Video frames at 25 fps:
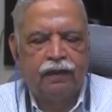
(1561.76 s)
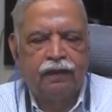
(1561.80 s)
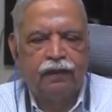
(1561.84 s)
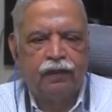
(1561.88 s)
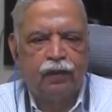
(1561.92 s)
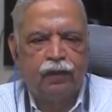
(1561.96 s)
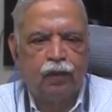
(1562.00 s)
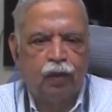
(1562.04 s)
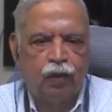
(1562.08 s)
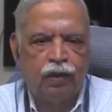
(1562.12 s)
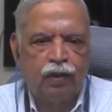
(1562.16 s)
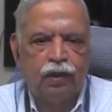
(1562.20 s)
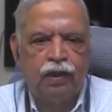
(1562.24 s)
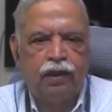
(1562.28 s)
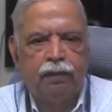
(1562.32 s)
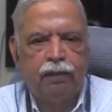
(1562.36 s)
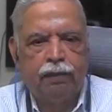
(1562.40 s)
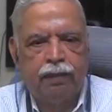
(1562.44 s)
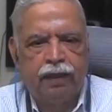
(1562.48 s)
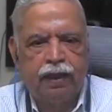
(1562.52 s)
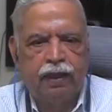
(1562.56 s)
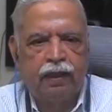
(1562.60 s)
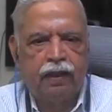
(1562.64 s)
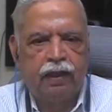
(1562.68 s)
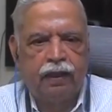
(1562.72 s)
he is
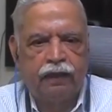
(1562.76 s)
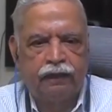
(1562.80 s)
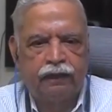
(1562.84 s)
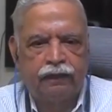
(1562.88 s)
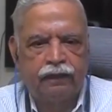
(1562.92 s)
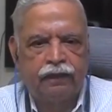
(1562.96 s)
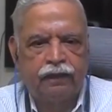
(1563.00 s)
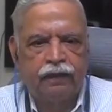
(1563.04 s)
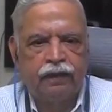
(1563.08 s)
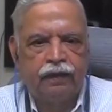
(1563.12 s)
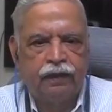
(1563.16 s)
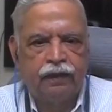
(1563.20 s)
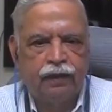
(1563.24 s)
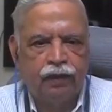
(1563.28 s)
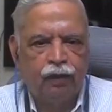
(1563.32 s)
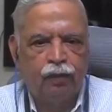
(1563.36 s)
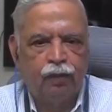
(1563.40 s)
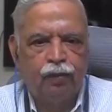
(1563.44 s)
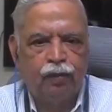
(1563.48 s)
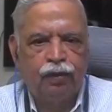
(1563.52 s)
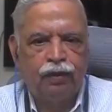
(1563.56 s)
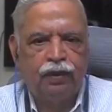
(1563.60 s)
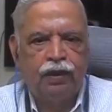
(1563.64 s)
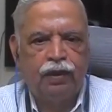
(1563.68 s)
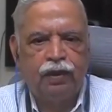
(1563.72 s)
totally paralyzed.
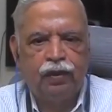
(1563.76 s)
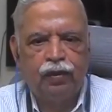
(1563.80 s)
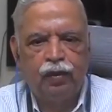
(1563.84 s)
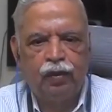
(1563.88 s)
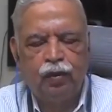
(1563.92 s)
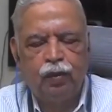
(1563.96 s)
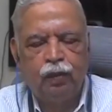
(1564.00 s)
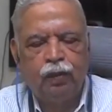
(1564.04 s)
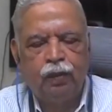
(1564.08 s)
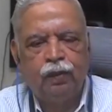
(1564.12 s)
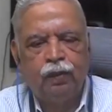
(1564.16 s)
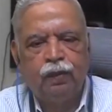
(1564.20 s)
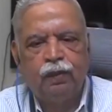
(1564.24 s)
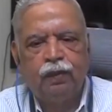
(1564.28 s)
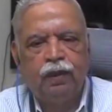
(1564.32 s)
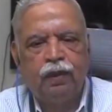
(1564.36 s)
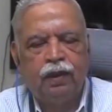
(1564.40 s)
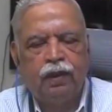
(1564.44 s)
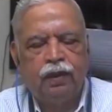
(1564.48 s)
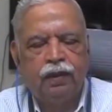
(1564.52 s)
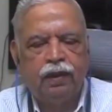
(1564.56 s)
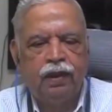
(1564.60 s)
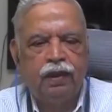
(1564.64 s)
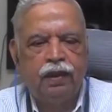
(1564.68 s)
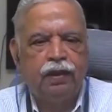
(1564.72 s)
You put the tube
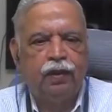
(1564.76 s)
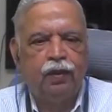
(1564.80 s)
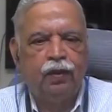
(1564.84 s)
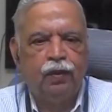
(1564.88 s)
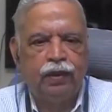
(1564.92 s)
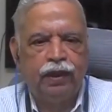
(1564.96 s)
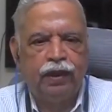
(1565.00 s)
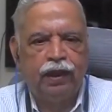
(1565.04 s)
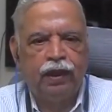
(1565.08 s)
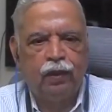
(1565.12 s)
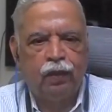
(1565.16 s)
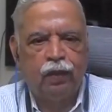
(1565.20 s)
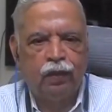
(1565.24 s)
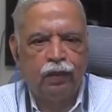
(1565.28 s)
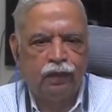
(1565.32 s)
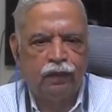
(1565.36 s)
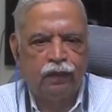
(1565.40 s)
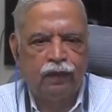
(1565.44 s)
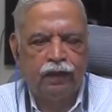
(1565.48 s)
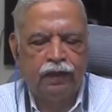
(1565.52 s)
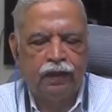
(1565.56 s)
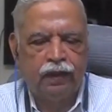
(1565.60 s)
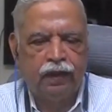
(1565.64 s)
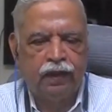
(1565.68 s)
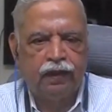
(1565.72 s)
and then you take over
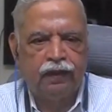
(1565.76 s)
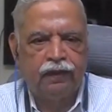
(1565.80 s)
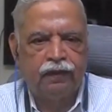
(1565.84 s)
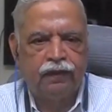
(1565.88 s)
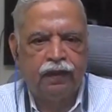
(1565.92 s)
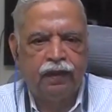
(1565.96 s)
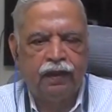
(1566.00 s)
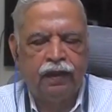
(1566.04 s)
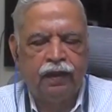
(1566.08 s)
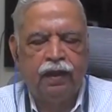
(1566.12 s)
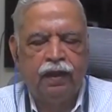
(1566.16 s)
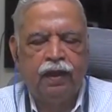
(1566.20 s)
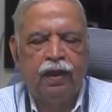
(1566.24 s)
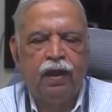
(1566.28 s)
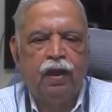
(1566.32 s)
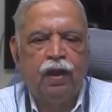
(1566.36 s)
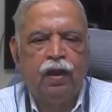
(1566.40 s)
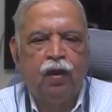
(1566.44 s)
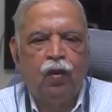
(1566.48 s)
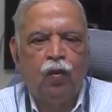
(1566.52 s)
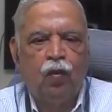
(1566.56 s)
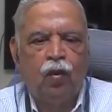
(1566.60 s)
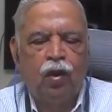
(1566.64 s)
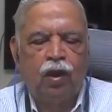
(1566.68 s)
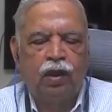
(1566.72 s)
the ventilation.
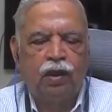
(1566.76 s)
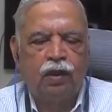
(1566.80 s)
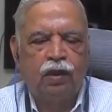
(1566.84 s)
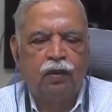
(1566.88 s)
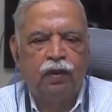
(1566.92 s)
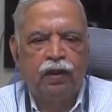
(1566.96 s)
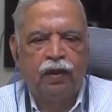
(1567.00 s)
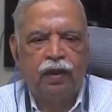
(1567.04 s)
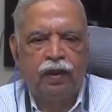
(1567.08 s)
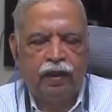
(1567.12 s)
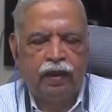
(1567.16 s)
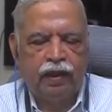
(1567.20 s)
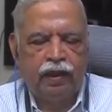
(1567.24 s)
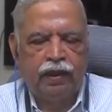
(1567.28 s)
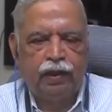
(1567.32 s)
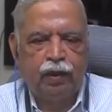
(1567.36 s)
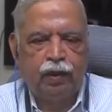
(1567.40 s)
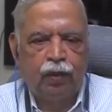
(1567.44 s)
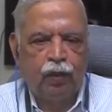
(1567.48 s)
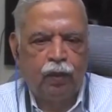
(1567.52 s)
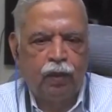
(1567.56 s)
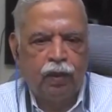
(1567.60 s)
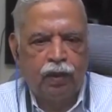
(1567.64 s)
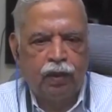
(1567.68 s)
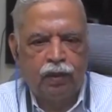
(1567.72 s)
Whatever rate
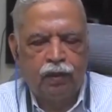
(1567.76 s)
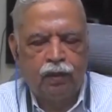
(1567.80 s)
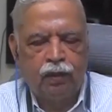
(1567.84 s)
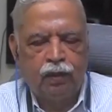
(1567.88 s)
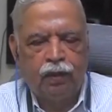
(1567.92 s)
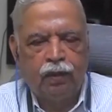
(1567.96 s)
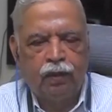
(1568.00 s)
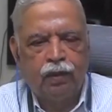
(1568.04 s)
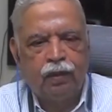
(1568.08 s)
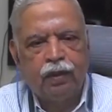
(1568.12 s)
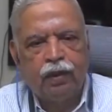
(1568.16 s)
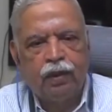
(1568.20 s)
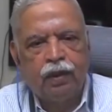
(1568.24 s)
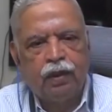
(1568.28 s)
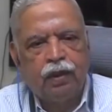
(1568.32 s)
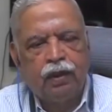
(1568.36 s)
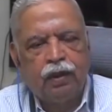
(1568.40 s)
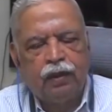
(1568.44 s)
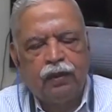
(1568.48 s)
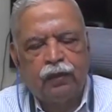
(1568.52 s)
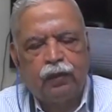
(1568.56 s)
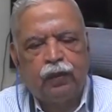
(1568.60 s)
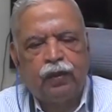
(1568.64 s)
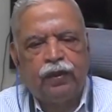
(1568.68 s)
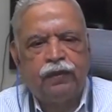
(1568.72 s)
you want to
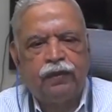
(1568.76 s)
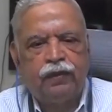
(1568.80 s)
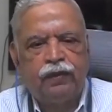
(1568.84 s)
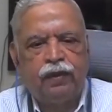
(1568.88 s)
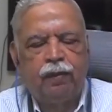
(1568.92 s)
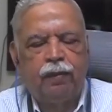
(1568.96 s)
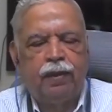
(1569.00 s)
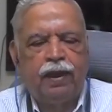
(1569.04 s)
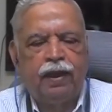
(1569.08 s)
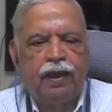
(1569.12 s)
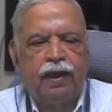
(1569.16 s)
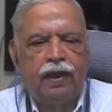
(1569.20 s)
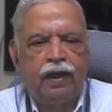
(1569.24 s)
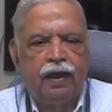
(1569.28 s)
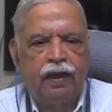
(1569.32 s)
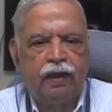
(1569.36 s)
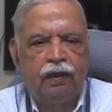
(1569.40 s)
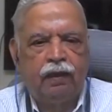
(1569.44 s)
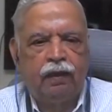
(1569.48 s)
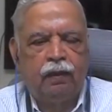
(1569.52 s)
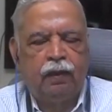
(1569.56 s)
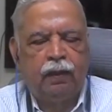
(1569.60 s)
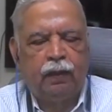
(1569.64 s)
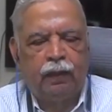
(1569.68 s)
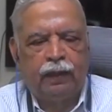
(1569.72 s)
squeeze the bag
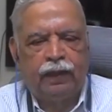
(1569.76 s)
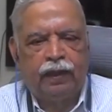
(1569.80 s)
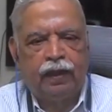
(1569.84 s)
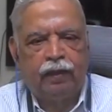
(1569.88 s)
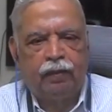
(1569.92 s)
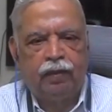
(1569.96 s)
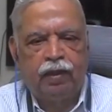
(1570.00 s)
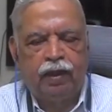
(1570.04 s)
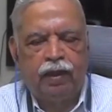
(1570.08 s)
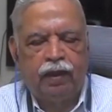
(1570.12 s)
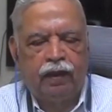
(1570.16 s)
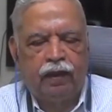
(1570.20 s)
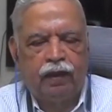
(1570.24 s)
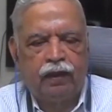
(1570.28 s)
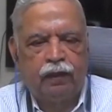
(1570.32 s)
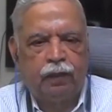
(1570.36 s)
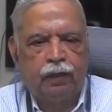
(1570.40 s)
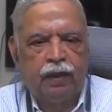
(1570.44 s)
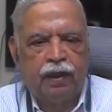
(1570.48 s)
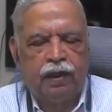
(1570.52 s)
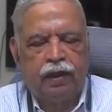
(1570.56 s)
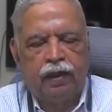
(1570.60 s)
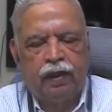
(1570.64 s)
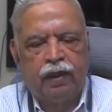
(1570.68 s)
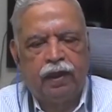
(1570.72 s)
and keep the
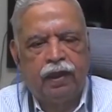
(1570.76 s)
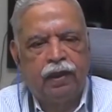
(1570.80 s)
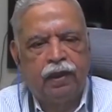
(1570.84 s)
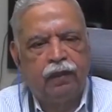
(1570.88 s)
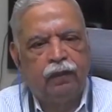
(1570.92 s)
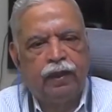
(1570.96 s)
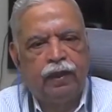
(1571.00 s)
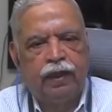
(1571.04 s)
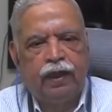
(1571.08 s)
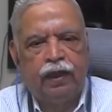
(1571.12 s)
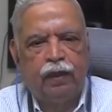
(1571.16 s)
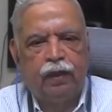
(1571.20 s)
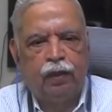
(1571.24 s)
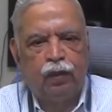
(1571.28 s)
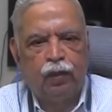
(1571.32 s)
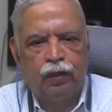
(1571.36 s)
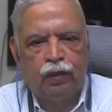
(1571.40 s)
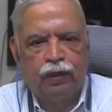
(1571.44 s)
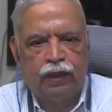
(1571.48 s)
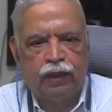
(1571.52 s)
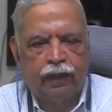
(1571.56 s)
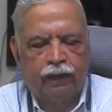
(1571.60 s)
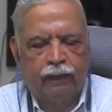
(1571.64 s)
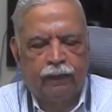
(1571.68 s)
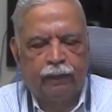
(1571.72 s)
respiratory rate, we can
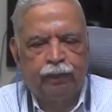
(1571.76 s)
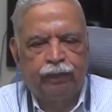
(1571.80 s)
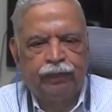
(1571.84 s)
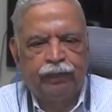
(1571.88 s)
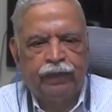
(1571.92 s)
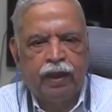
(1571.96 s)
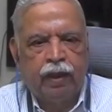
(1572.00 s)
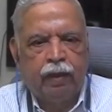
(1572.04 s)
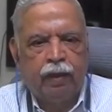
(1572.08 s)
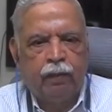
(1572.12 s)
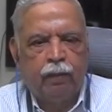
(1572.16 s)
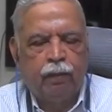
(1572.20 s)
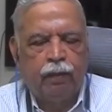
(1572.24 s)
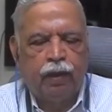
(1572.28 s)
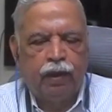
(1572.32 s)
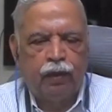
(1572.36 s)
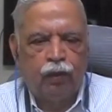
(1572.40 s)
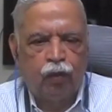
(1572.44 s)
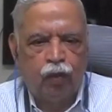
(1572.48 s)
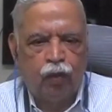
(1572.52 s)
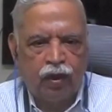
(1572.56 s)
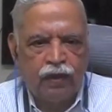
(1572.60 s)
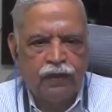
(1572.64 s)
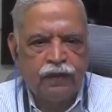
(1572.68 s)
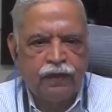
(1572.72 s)
do that.
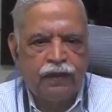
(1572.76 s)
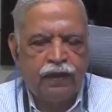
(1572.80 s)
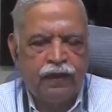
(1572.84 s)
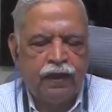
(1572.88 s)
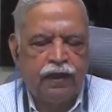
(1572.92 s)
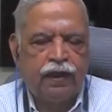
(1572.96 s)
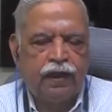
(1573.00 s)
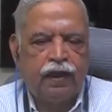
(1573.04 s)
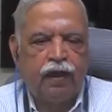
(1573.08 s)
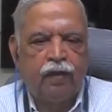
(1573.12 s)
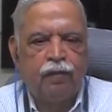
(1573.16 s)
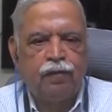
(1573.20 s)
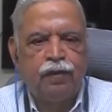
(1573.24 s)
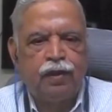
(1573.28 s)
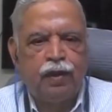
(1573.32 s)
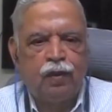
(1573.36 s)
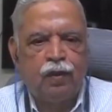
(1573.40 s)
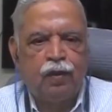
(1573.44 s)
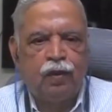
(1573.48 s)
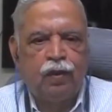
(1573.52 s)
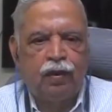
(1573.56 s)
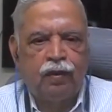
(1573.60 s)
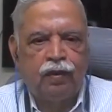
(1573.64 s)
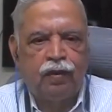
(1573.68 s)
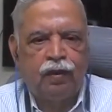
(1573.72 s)
But once he comes
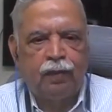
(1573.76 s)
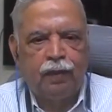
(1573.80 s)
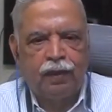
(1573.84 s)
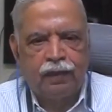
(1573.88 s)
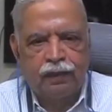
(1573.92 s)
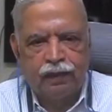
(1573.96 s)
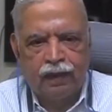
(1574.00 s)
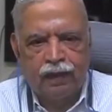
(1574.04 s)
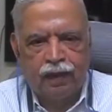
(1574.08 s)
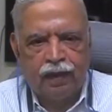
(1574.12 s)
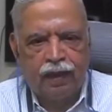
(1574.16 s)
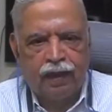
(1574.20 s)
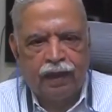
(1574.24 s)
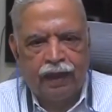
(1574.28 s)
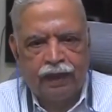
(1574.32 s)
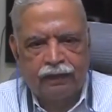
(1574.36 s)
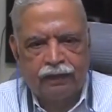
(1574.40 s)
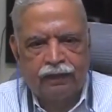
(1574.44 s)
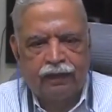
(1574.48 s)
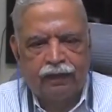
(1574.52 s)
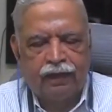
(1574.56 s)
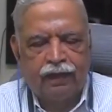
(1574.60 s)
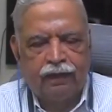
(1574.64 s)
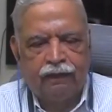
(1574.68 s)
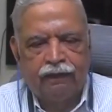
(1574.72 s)
out of the muscle
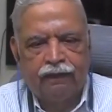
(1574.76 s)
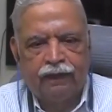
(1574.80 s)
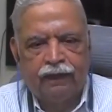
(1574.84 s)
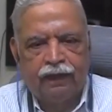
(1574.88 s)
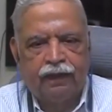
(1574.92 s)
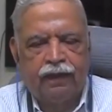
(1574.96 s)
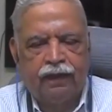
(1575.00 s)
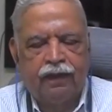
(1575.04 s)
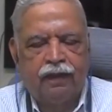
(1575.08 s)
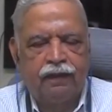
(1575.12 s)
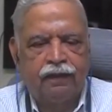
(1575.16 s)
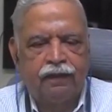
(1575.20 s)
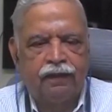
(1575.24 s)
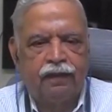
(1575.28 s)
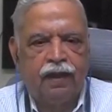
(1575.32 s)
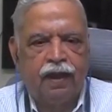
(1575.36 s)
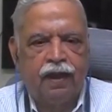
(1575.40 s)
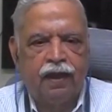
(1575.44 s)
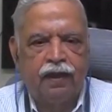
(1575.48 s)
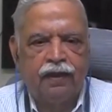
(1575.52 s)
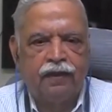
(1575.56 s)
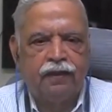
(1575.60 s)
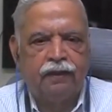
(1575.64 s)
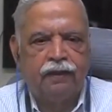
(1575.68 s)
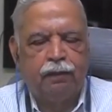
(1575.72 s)
relaxant effect and
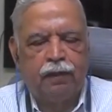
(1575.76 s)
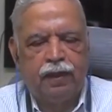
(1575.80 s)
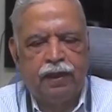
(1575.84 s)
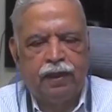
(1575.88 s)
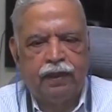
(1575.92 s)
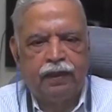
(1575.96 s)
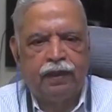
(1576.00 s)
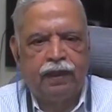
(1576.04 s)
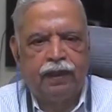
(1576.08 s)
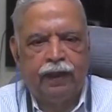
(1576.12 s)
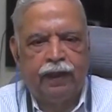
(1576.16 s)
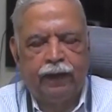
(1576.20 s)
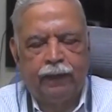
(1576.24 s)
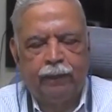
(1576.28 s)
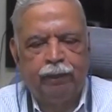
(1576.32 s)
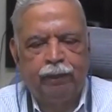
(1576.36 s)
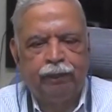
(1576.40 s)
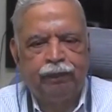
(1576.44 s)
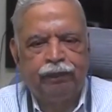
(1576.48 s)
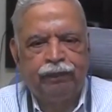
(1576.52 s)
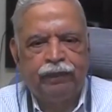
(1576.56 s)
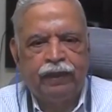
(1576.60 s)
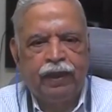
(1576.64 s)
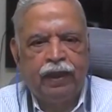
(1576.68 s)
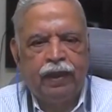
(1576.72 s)
starts
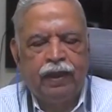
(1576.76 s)
breathing,